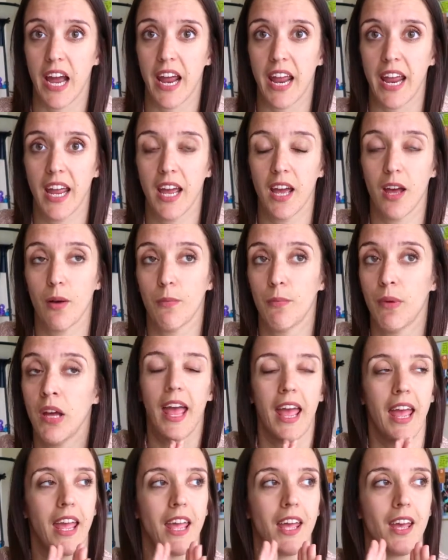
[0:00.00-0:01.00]
I am
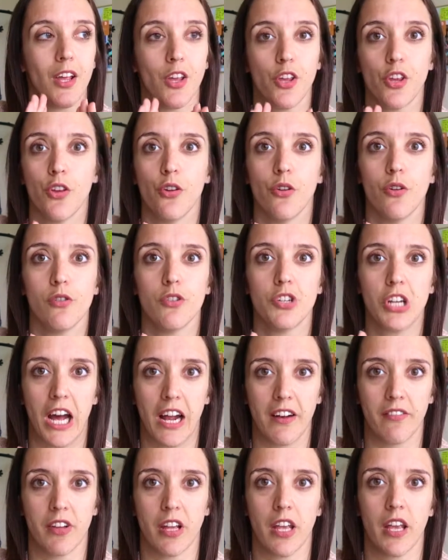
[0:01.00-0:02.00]
a huge
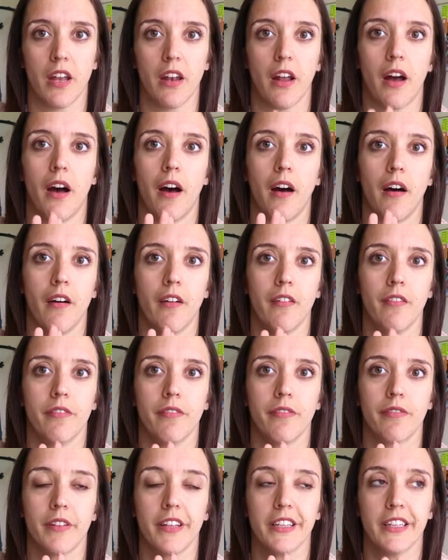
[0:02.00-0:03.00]
advocate of